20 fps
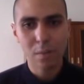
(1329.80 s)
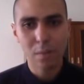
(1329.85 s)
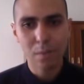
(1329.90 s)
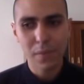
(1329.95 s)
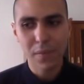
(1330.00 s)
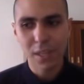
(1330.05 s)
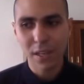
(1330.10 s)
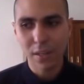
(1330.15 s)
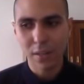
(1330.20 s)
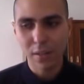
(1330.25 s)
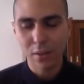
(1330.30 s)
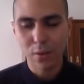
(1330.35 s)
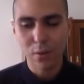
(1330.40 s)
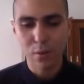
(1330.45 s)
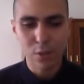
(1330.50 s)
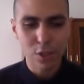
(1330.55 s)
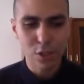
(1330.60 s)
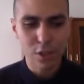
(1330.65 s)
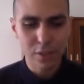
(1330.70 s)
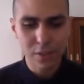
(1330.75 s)
Yeah, no,
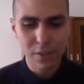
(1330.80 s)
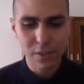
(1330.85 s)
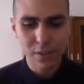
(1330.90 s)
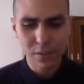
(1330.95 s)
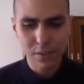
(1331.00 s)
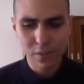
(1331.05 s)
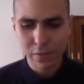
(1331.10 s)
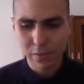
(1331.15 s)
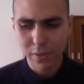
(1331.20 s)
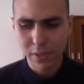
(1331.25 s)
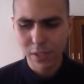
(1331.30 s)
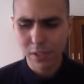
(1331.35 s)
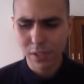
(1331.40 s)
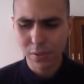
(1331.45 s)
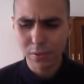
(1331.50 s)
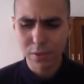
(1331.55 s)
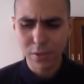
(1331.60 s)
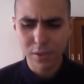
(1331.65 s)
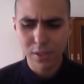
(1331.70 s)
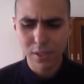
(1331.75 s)
Sharif is very
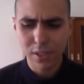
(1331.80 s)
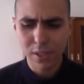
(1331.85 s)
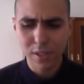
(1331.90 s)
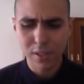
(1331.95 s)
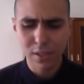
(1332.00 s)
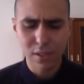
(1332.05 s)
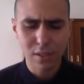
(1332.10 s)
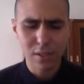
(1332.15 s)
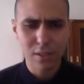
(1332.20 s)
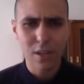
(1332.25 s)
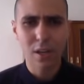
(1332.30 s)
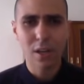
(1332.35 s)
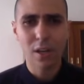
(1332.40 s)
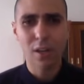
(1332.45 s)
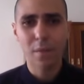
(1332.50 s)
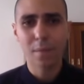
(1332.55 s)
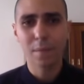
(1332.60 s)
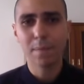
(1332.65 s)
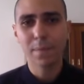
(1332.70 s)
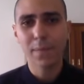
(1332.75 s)
different. He
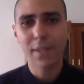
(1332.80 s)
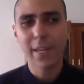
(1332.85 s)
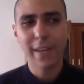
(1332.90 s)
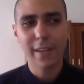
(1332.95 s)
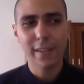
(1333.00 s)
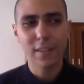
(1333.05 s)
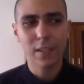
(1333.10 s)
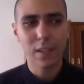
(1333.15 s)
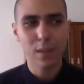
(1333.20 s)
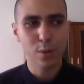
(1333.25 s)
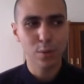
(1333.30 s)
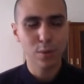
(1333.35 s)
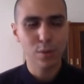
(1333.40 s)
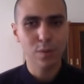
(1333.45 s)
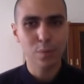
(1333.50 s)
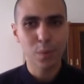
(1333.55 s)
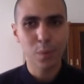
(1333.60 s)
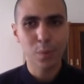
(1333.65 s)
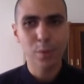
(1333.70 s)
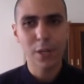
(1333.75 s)
gained a lot
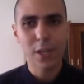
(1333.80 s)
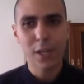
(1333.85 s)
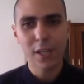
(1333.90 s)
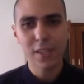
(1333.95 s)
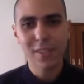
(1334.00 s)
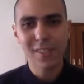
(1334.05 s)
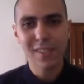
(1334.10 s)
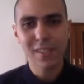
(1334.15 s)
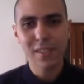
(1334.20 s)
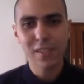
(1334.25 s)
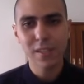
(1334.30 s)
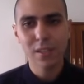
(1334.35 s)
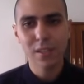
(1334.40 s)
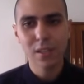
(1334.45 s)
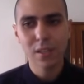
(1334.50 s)
of popularity,